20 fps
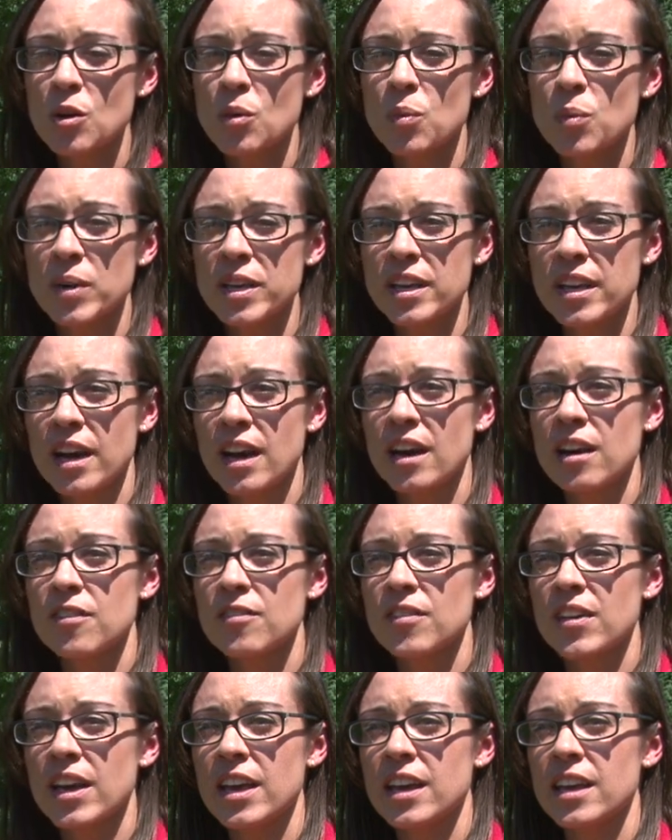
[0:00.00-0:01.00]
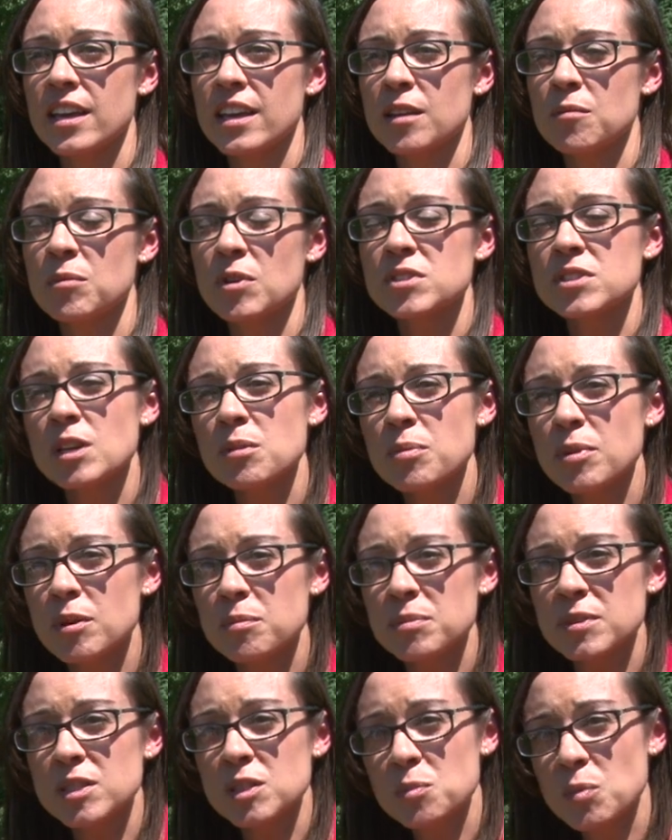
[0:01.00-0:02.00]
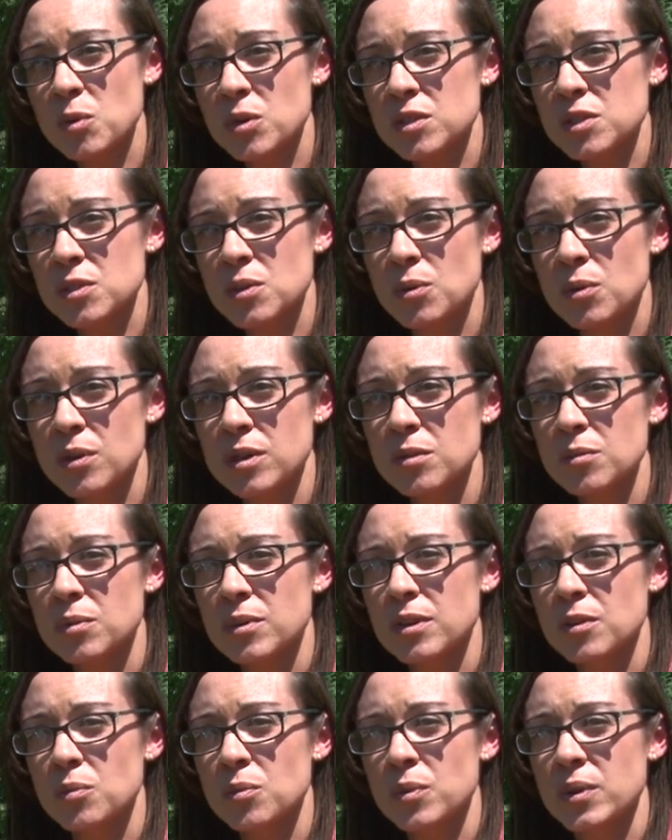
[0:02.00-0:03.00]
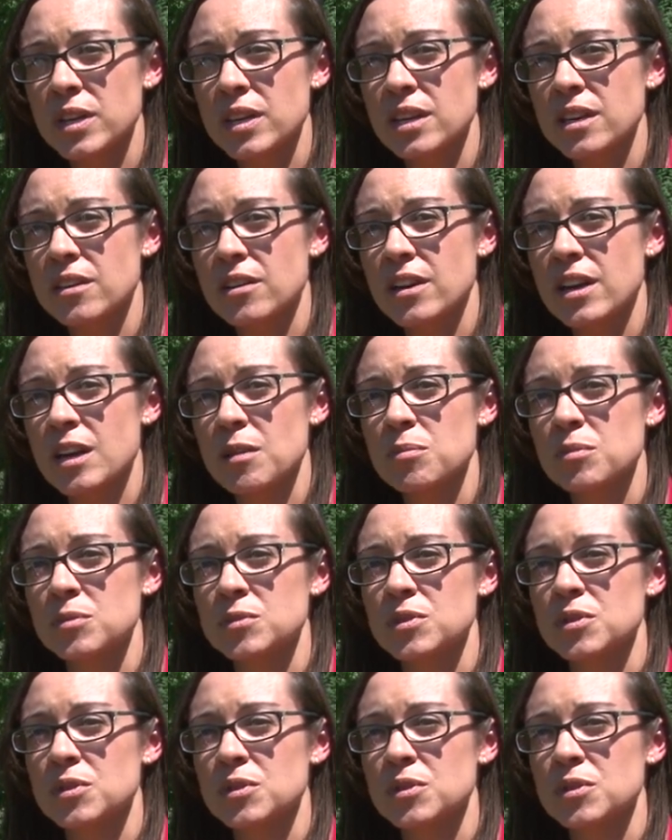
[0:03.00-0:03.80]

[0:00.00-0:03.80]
We have a multi-purpose sports court where we are able